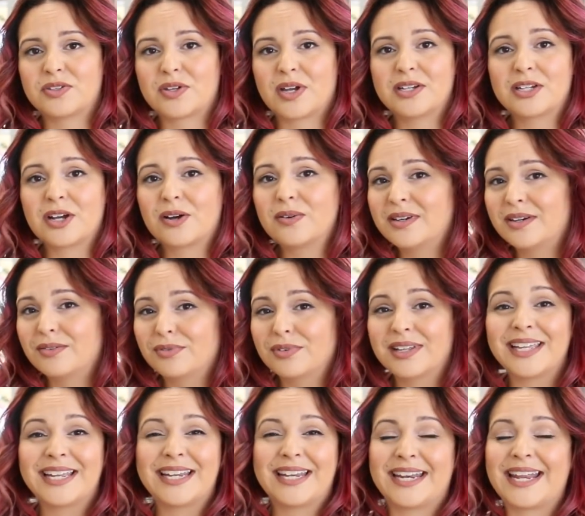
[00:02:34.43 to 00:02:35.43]
So I don't
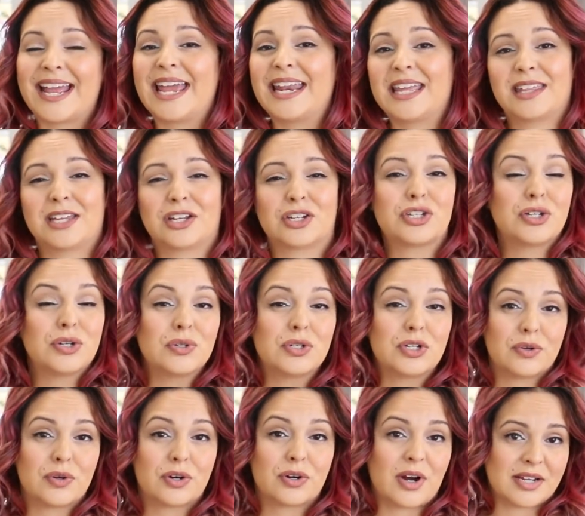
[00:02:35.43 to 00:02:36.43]
really need anything
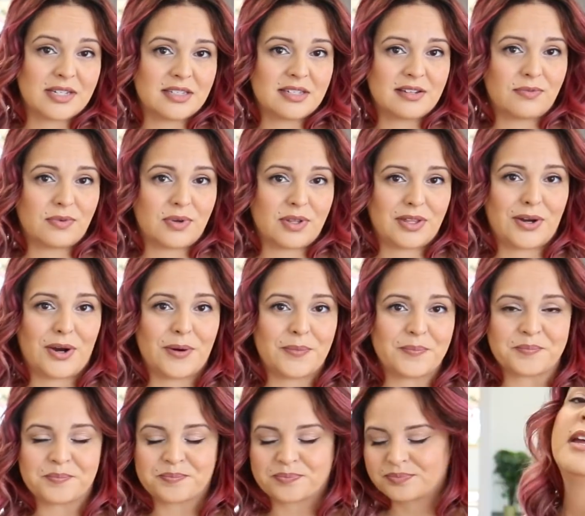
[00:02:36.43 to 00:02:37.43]
too aggressive with her.
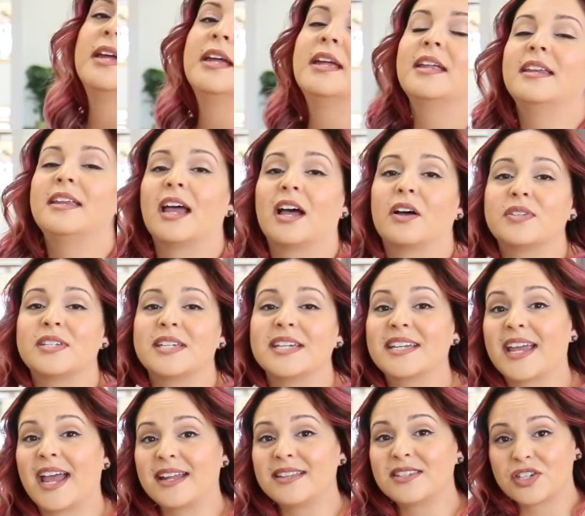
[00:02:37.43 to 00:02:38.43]
Now to
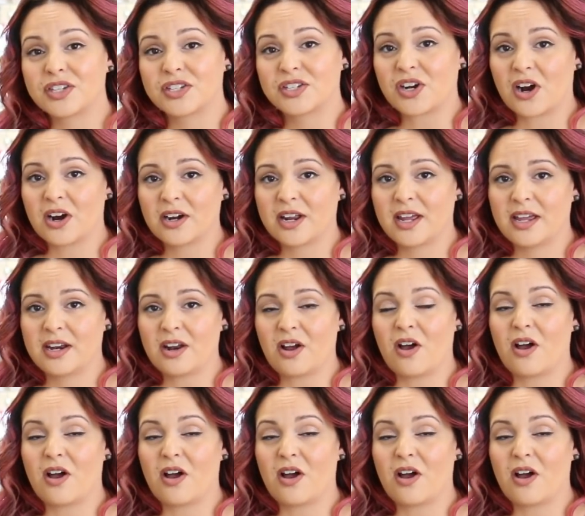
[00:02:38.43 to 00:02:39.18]
get started